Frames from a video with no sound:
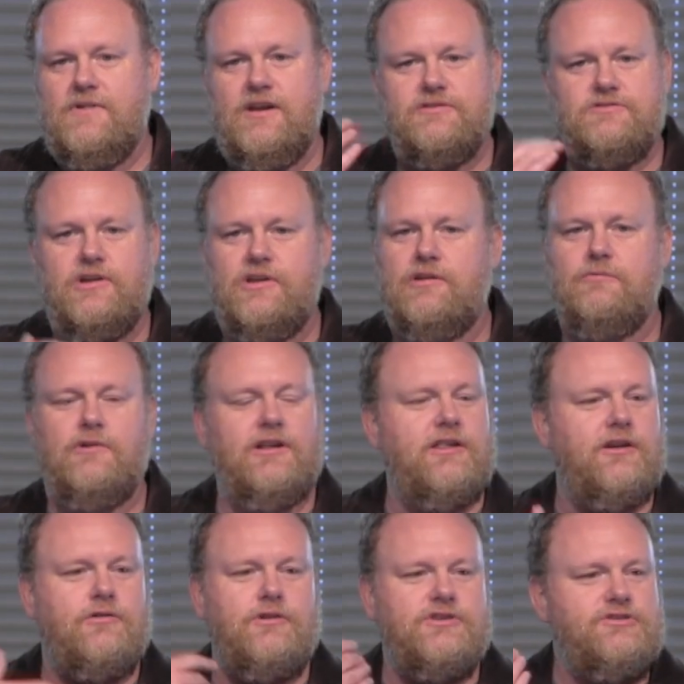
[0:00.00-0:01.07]
And so that really
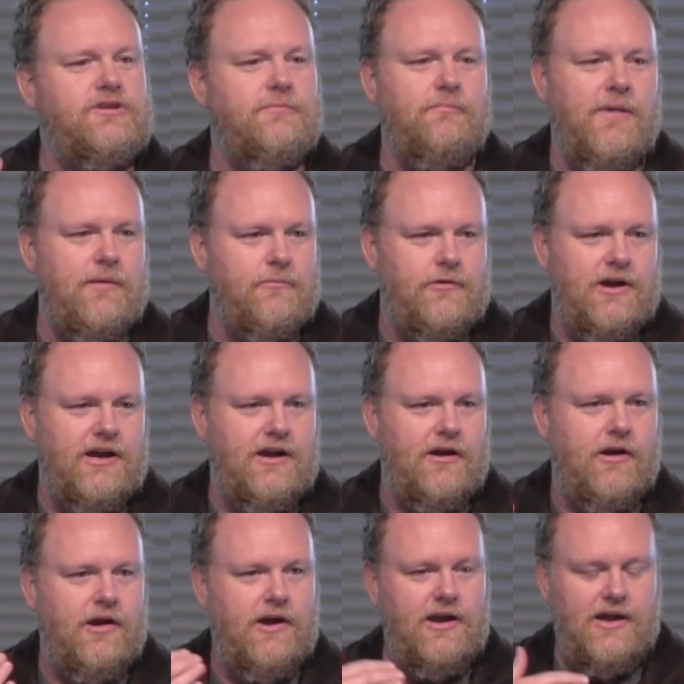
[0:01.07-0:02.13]
the Christian memory
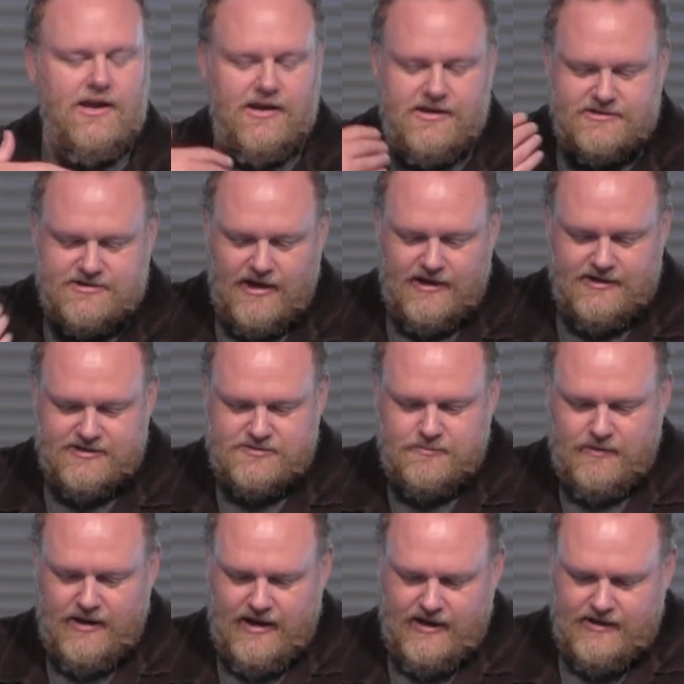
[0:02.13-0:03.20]
here is on
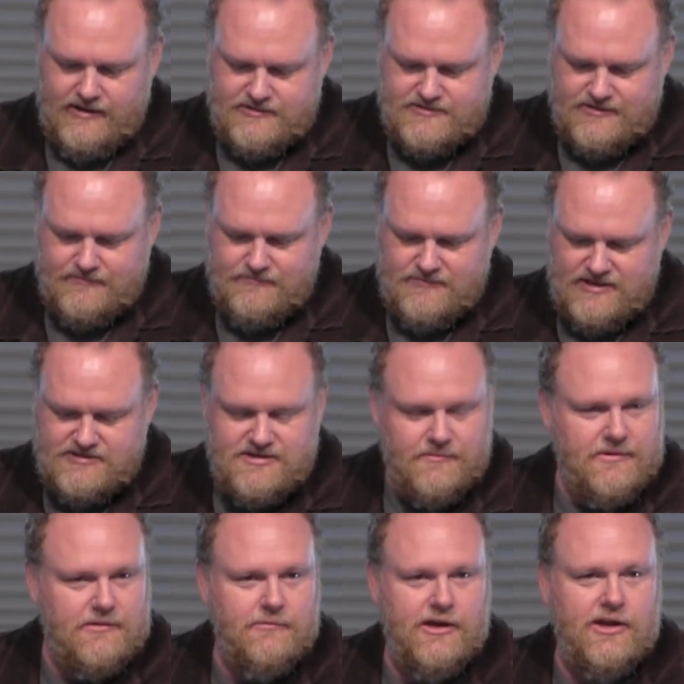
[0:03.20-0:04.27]
display and it's, a, it's
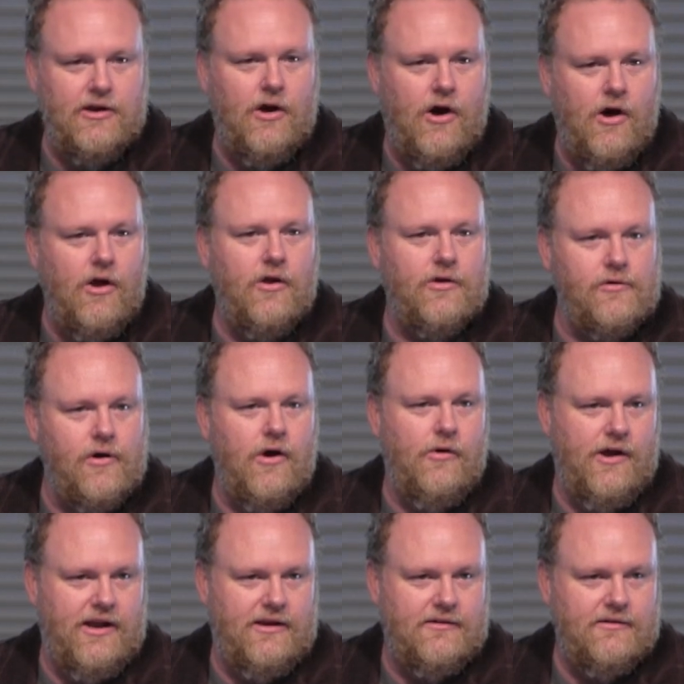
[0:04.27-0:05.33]
something we can all
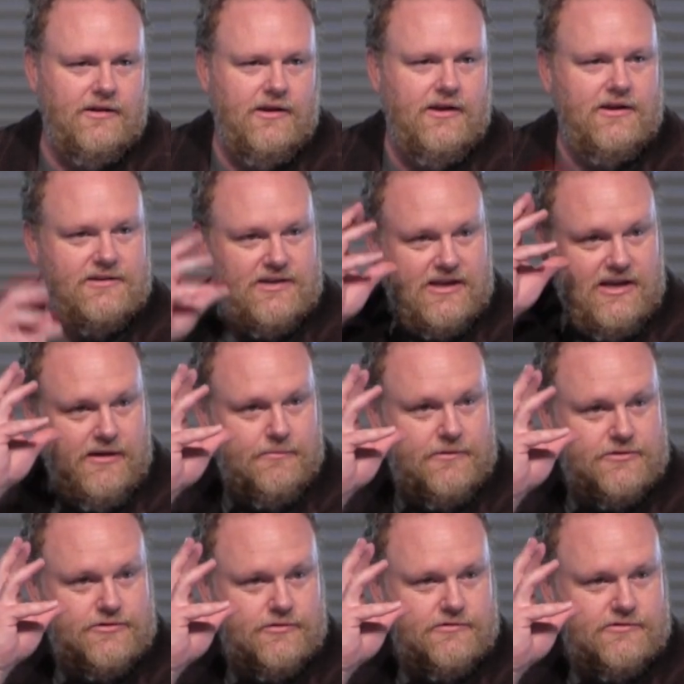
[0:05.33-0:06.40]
grow in to keep
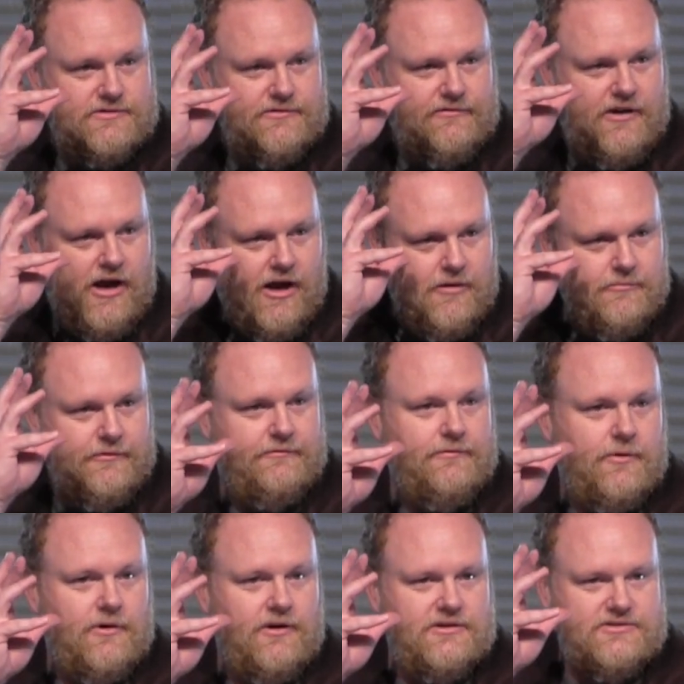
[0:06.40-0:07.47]
the truths of God
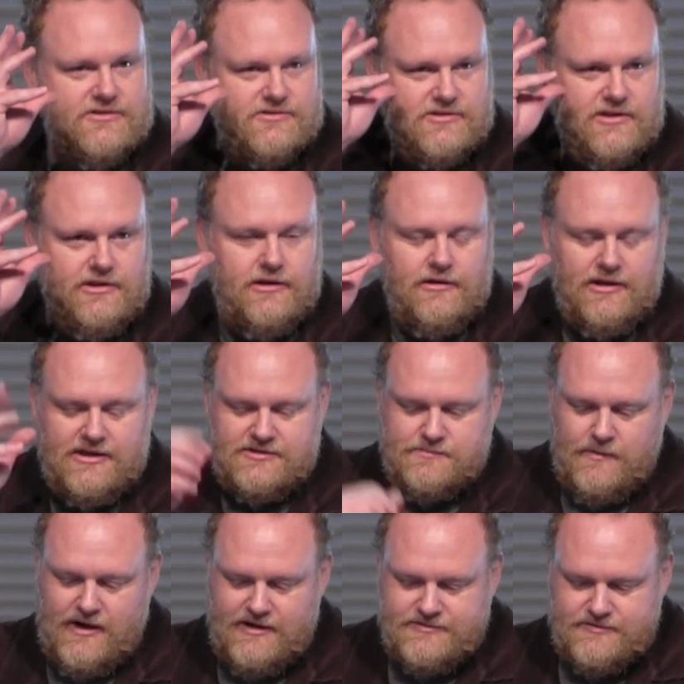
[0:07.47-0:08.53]
before us as clearly as
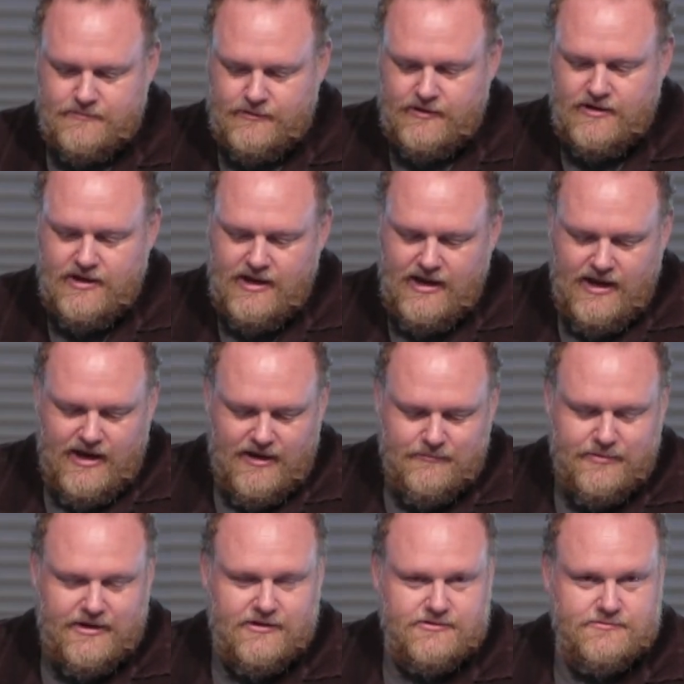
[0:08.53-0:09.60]
possible.
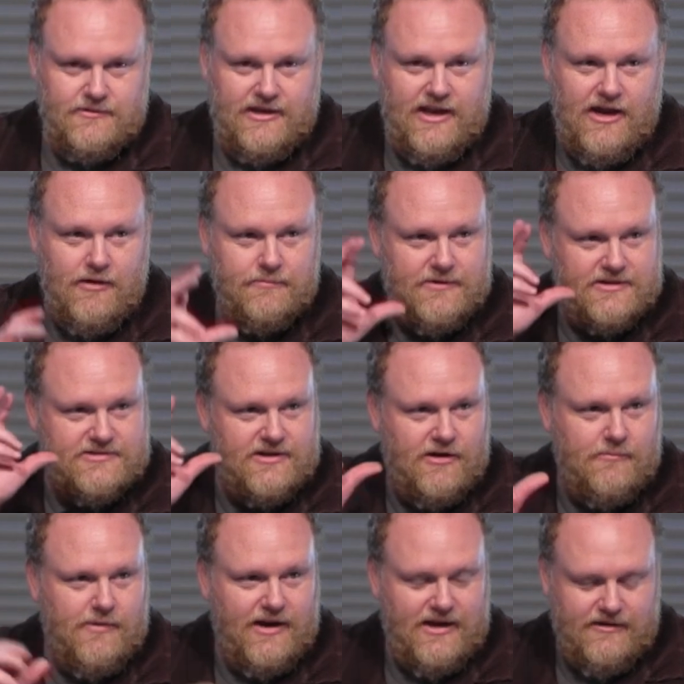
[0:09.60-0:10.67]
And Peter's really helped us
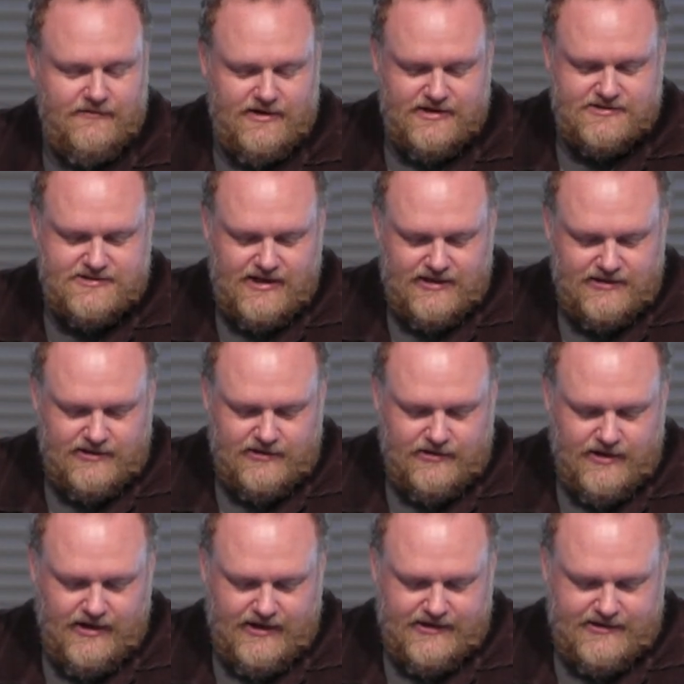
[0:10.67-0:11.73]
out by giving us that little
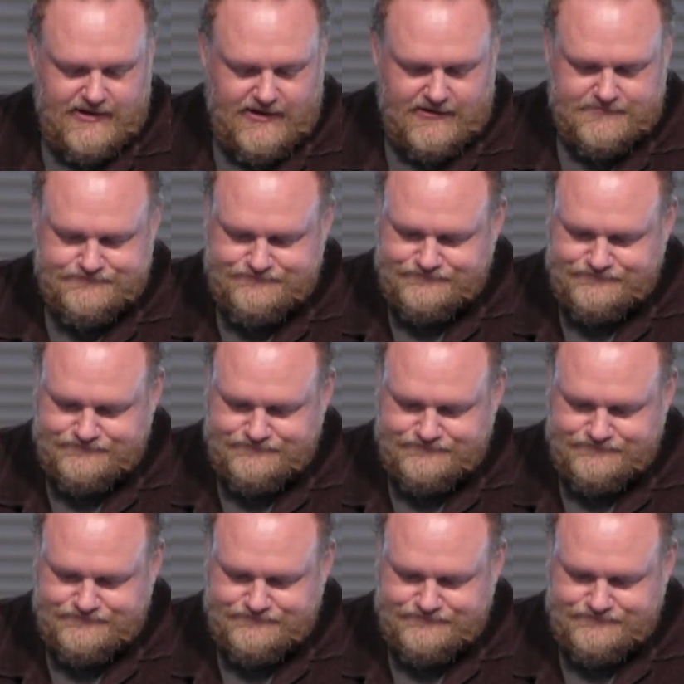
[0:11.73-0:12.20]
nugget there.